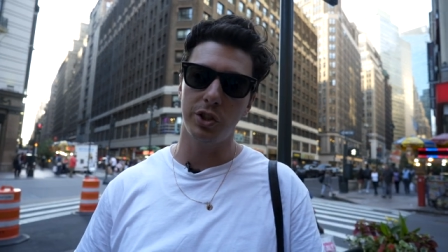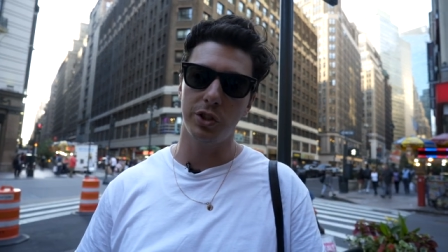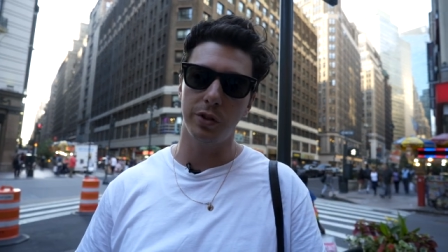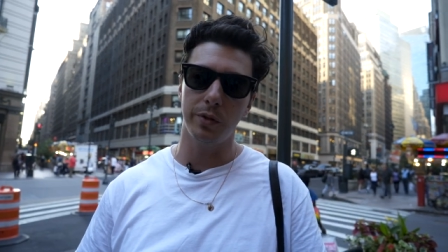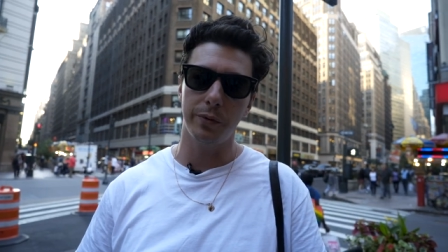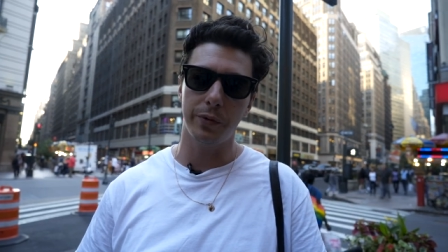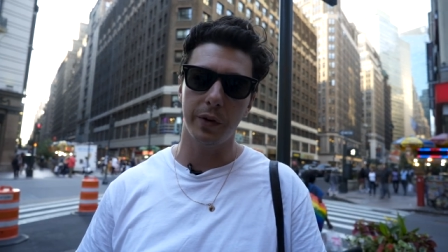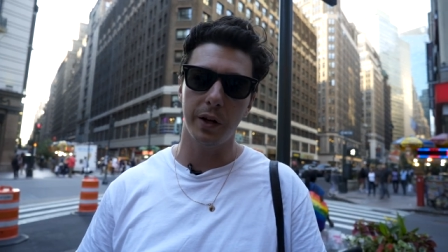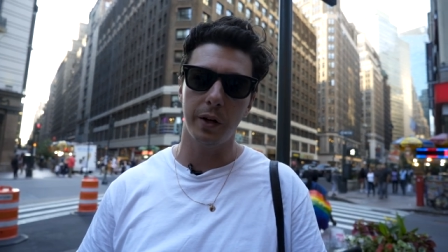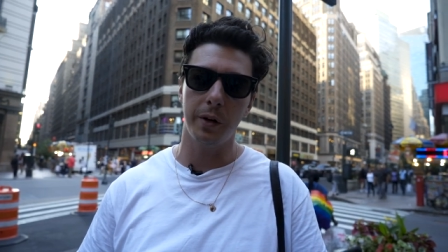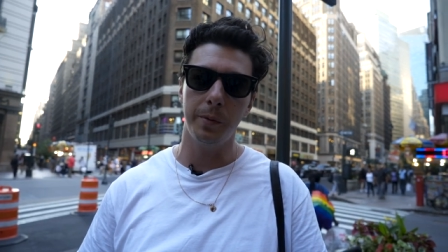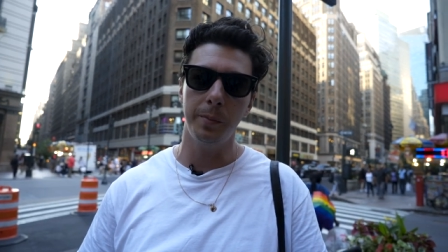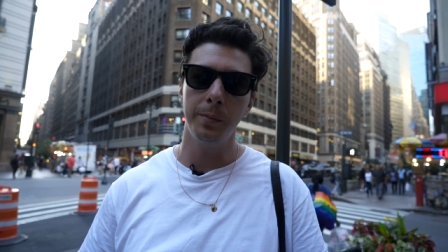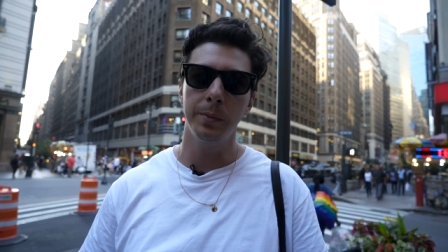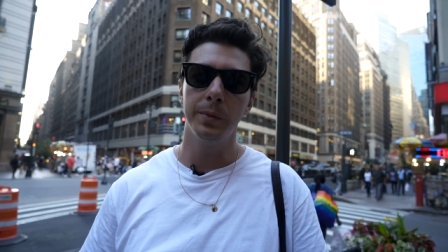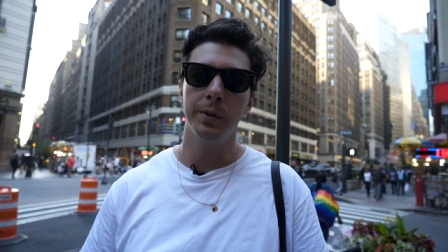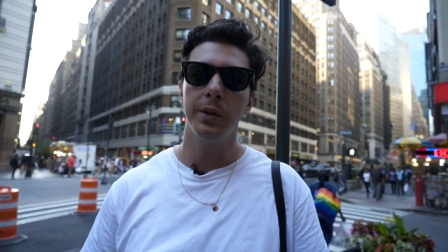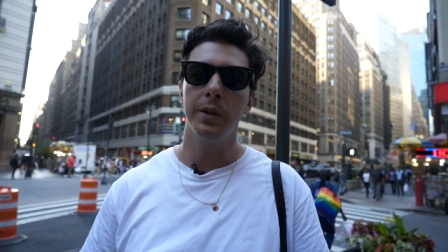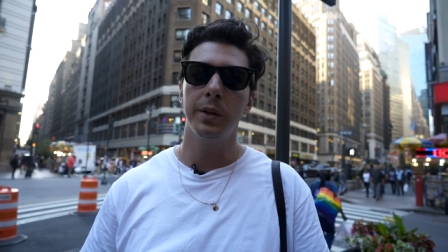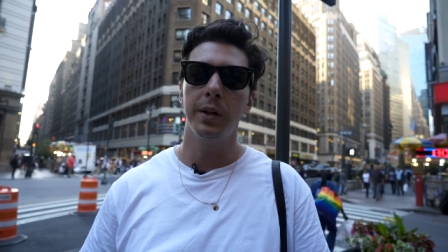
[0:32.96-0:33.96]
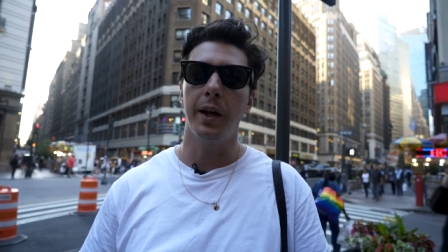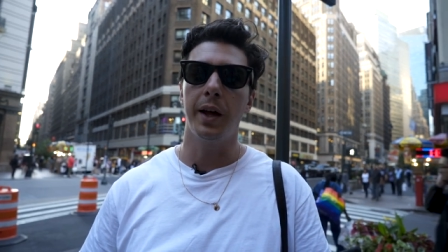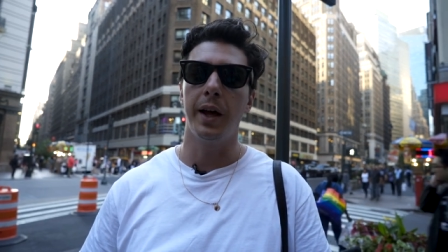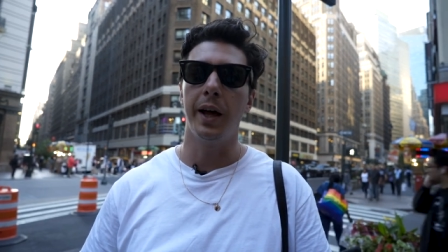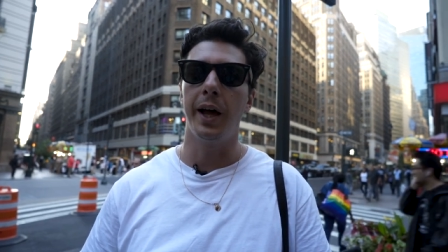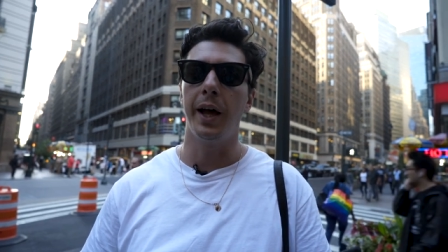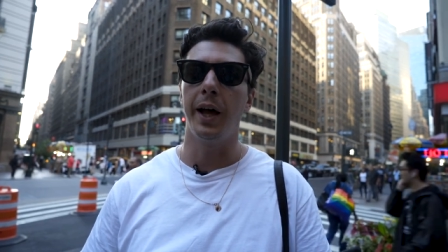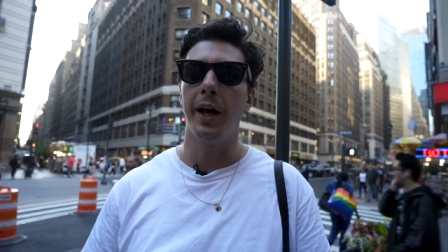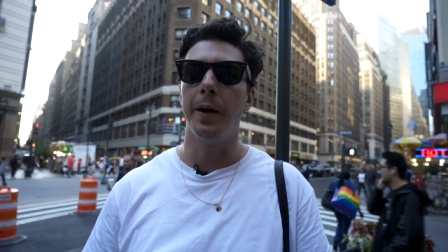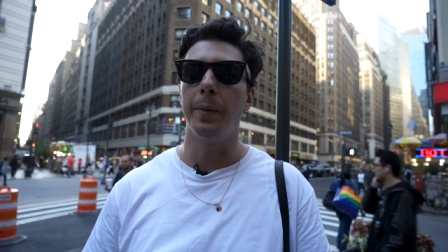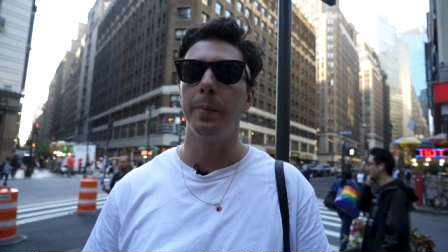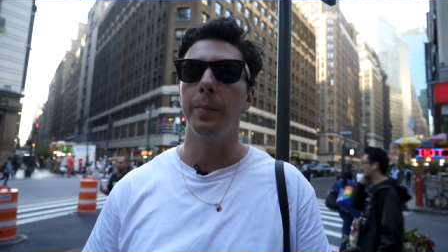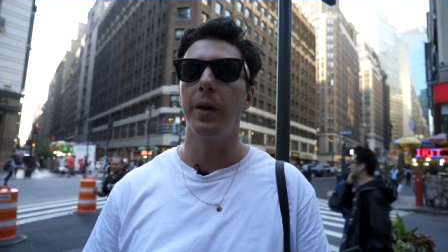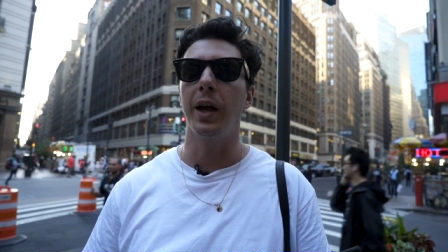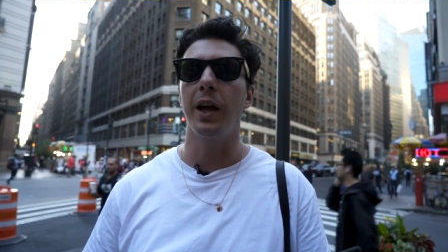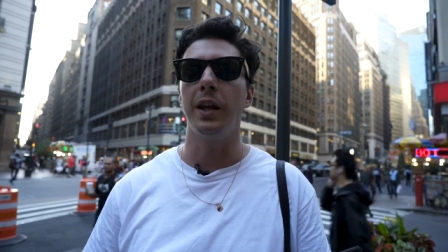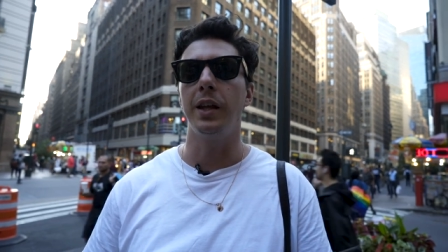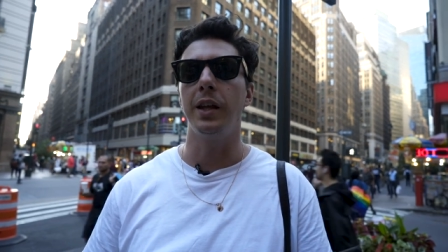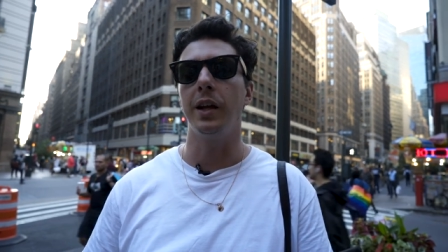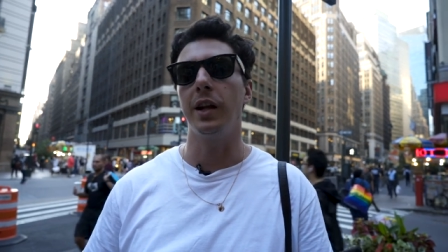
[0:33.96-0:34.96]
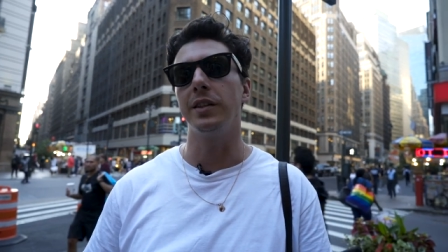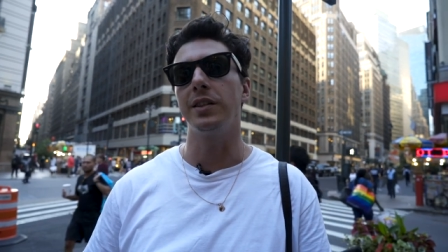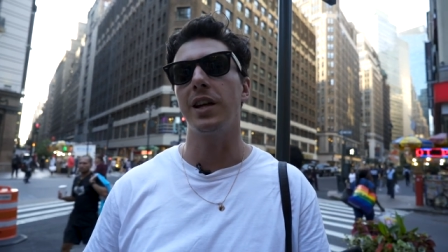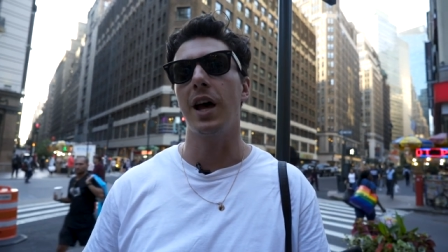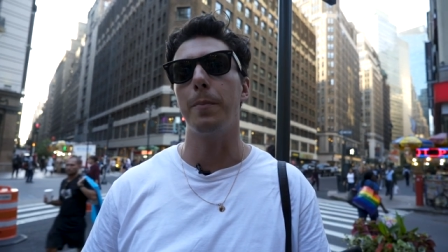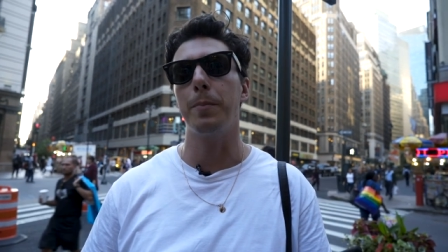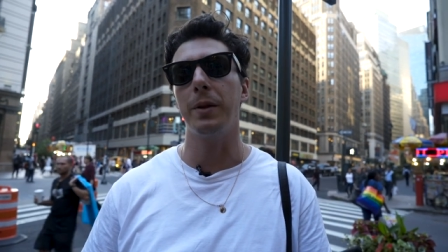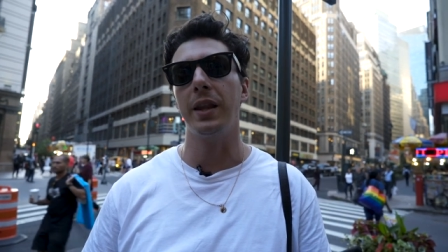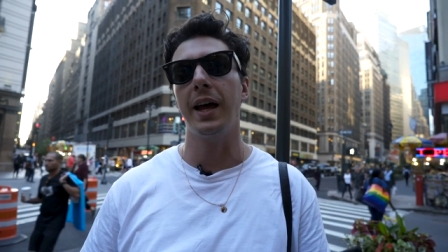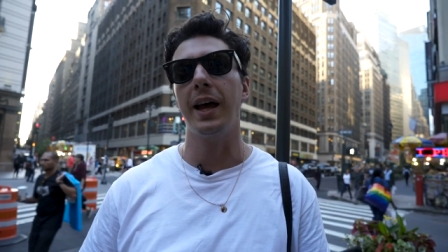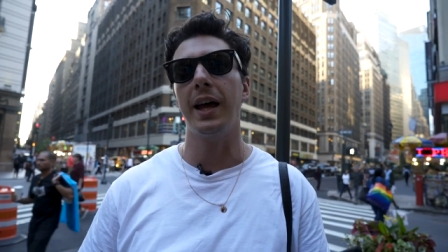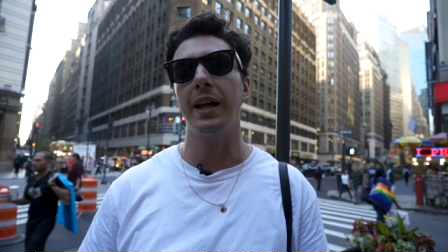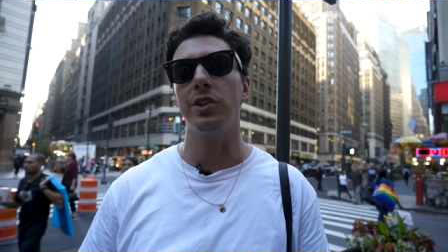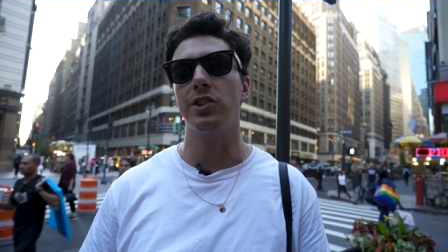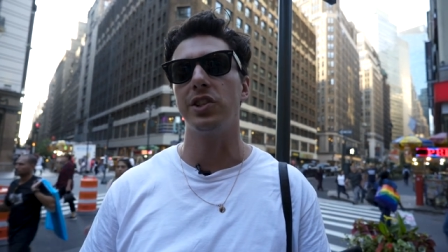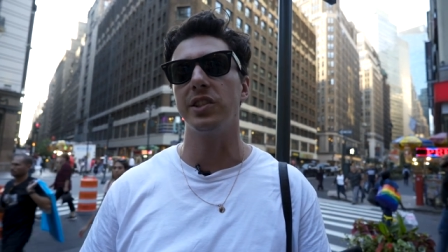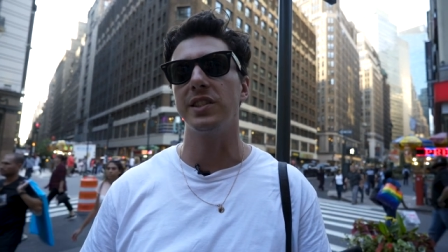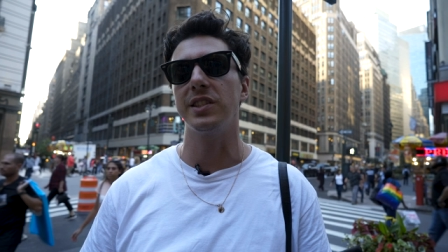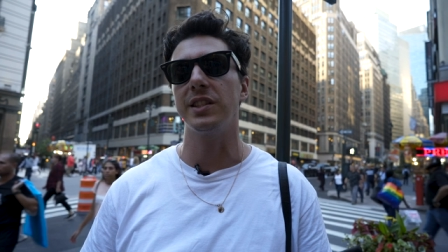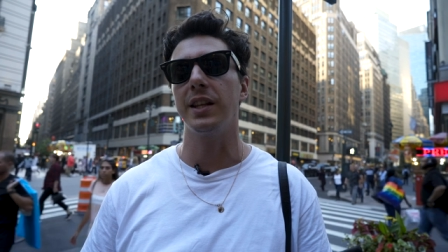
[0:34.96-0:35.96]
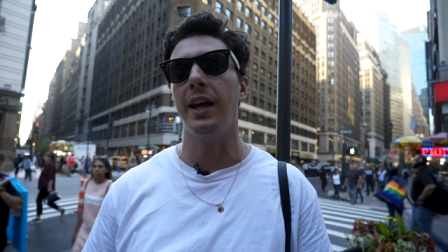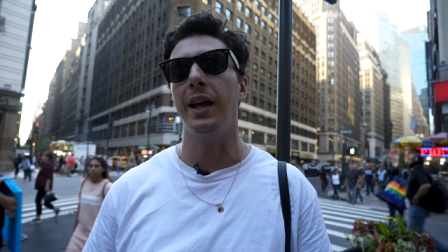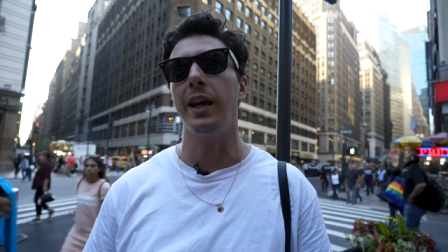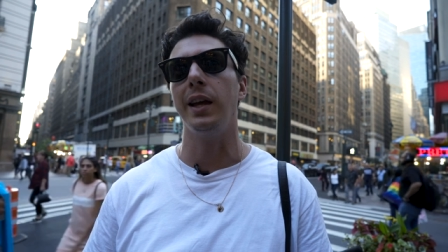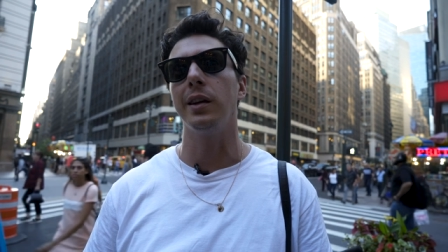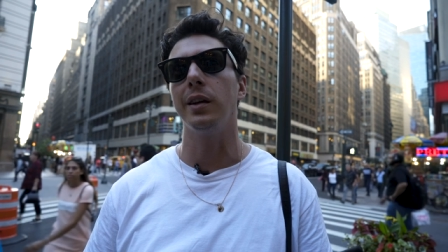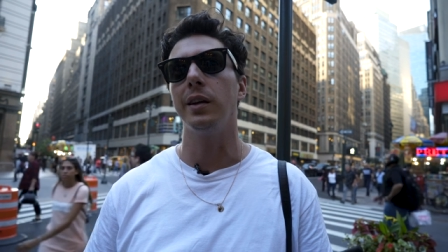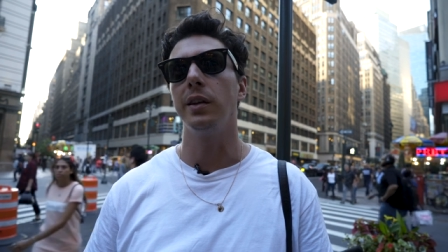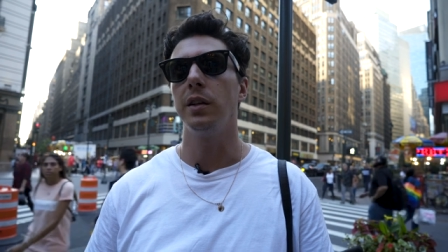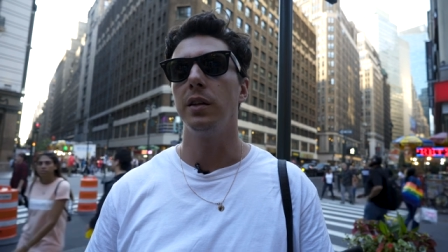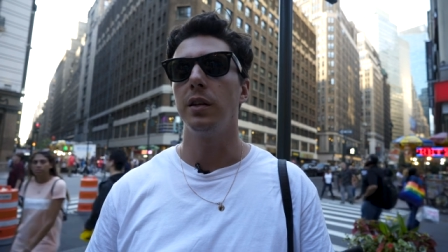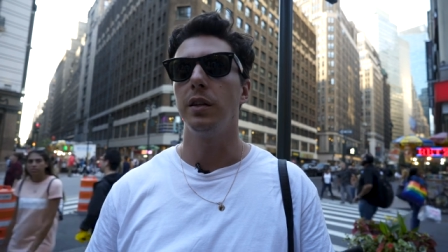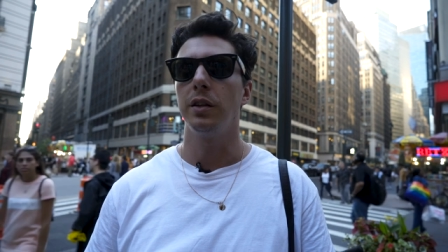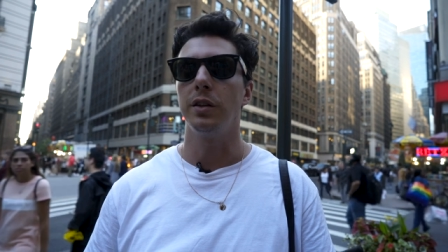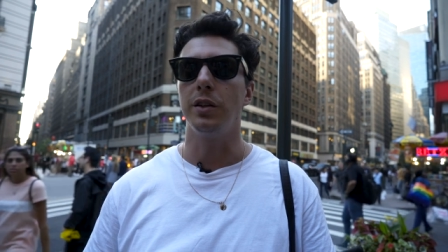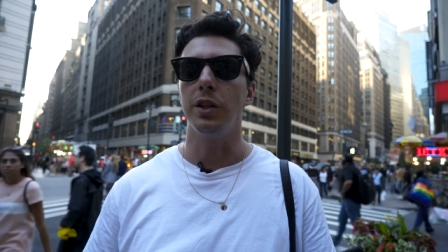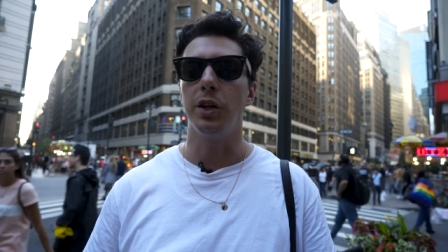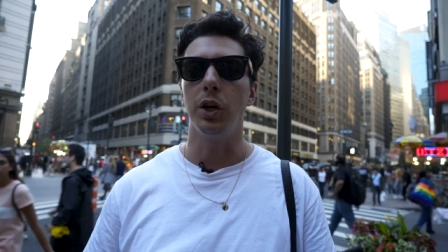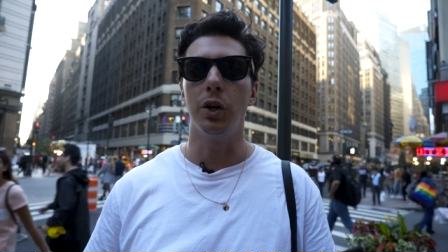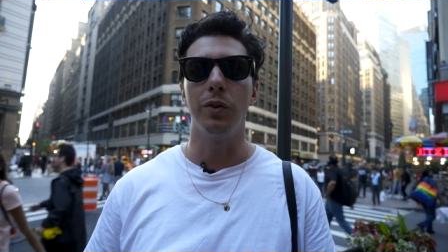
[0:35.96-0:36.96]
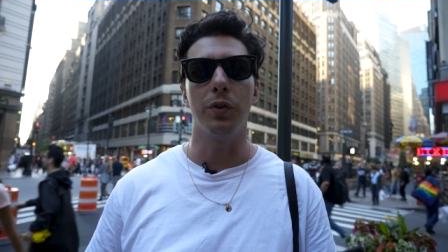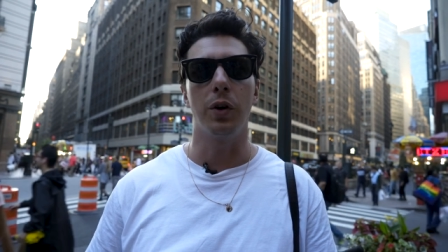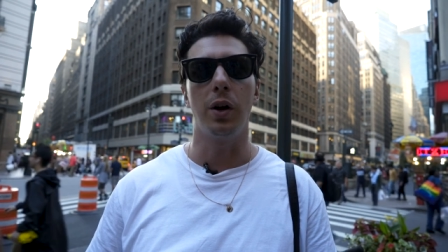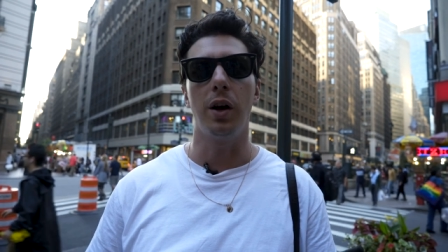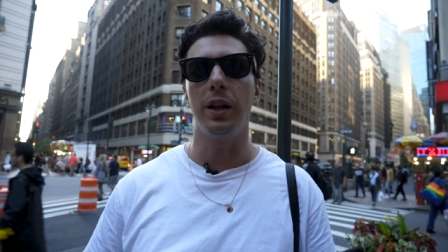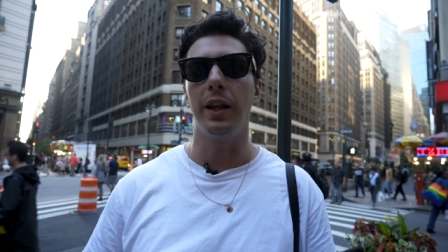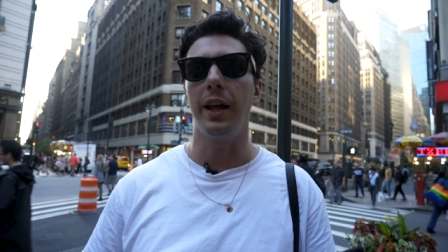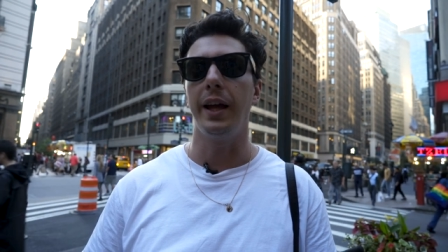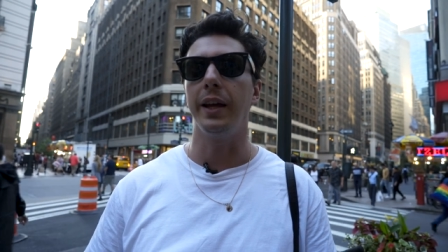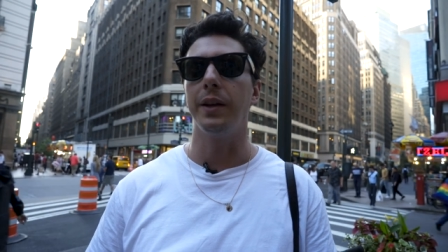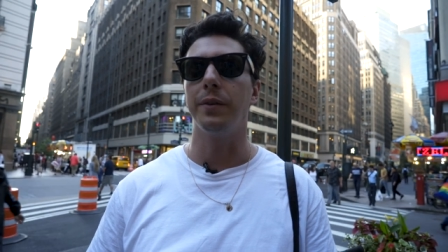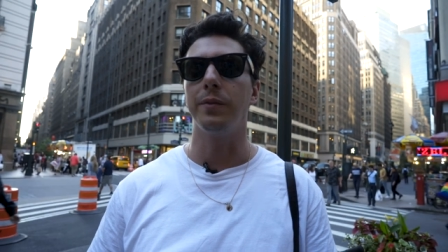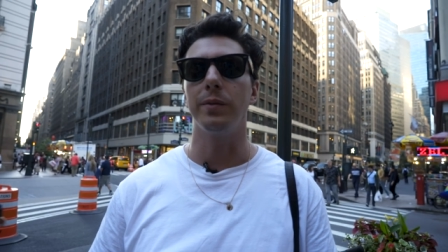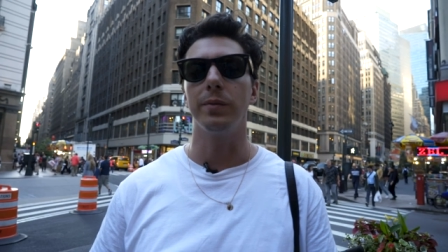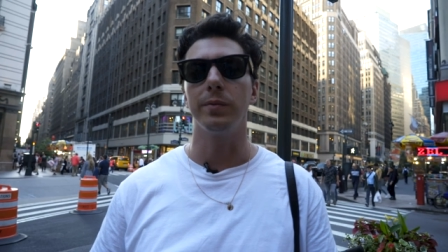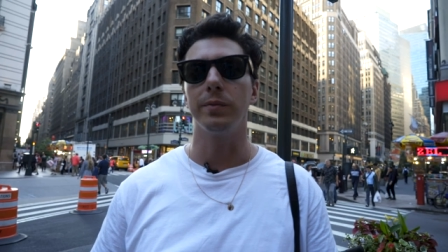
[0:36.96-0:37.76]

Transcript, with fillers: shoot film. Um, and then on top of that, just like the overall like